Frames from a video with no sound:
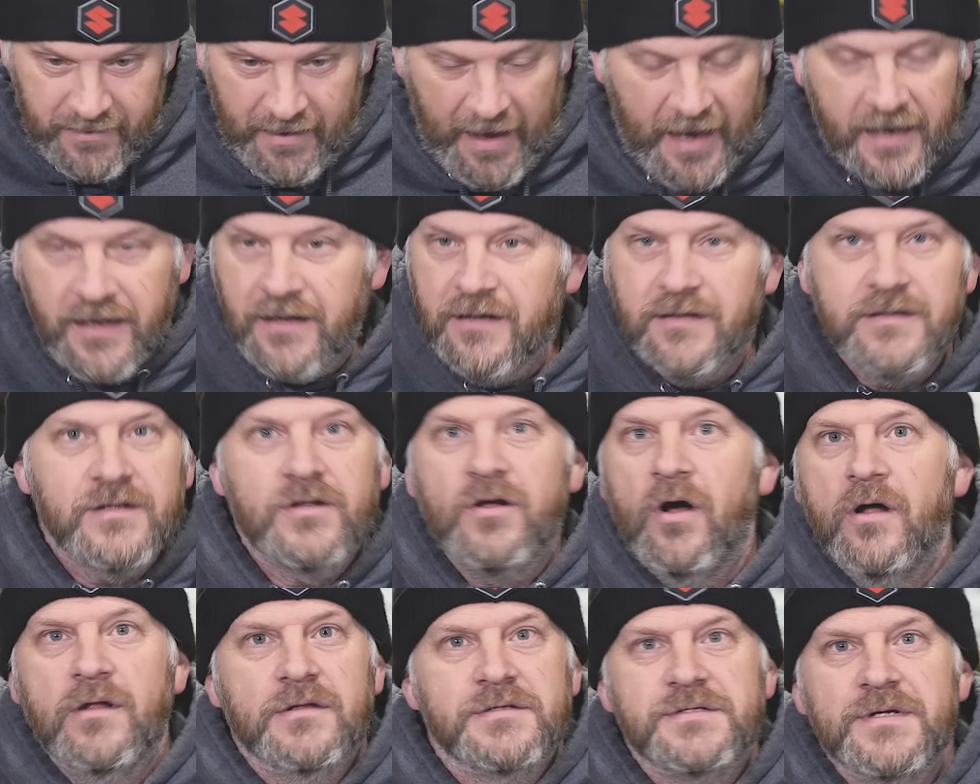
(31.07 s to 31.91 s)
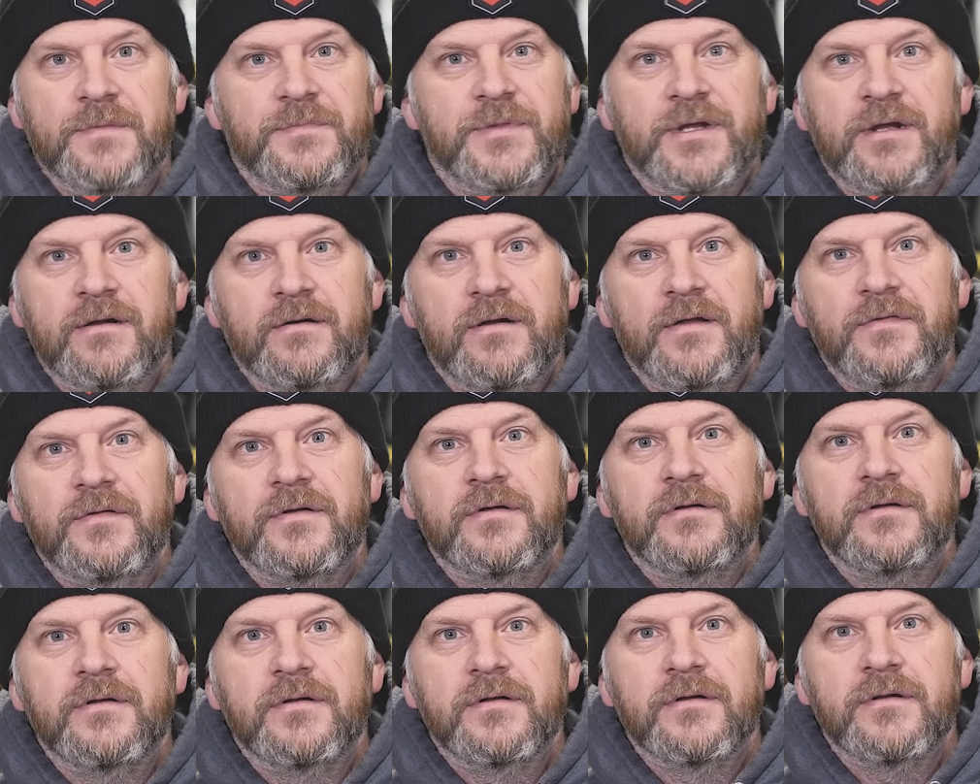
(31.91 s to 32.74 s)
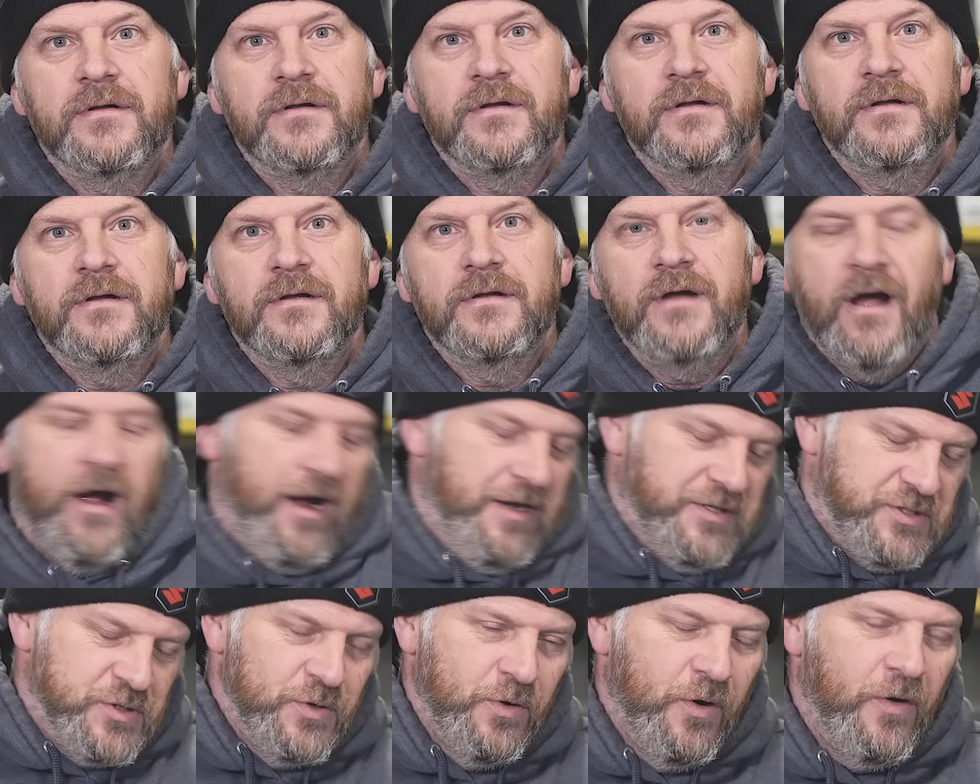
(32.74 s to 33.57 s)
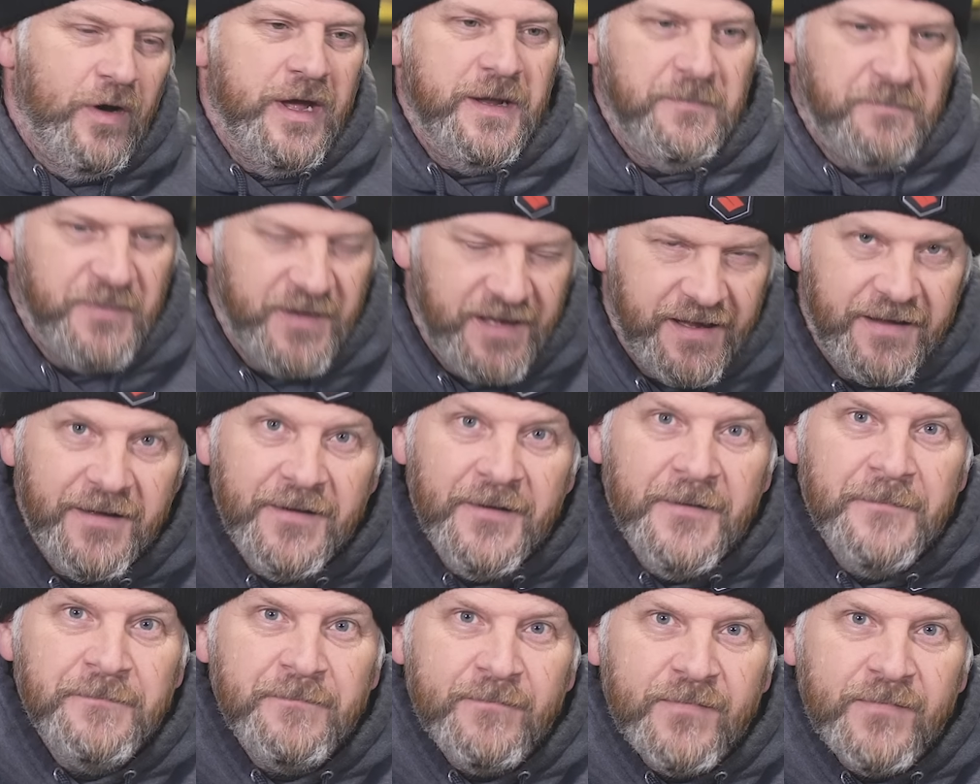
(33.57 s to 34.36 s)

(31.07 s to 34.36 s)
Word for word: I can call it something or other. Yeah. All right, two oh eight P.